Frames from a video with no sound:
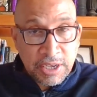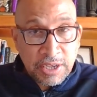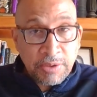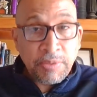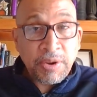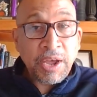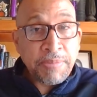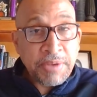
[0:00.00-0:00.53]
And
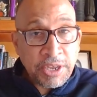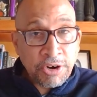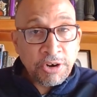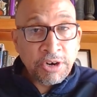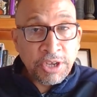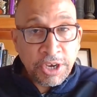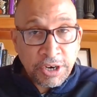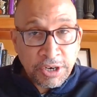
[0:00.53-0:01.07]
when I mean
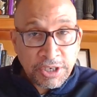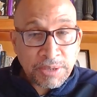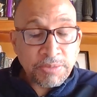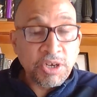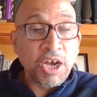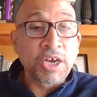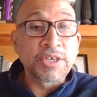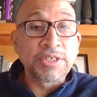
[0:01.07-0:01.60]
early years, I'm
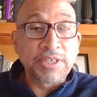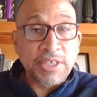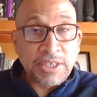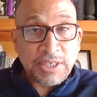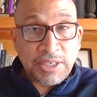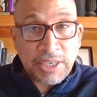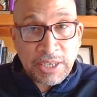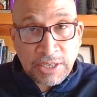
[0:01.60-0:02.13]
talking
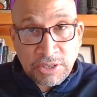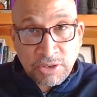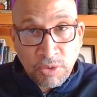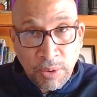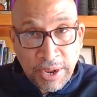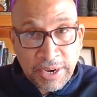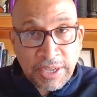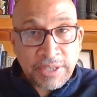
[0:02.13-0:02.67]
1620s,
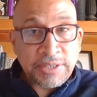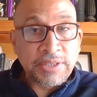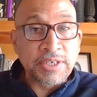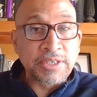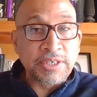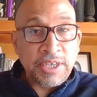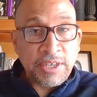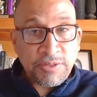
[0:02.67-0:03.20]

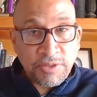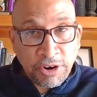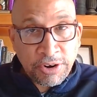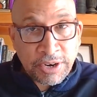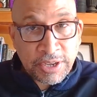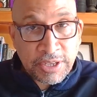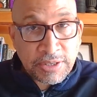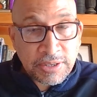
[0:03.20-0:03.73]

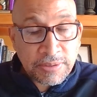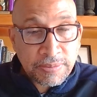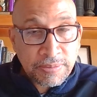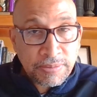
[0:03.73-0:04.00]
1630s.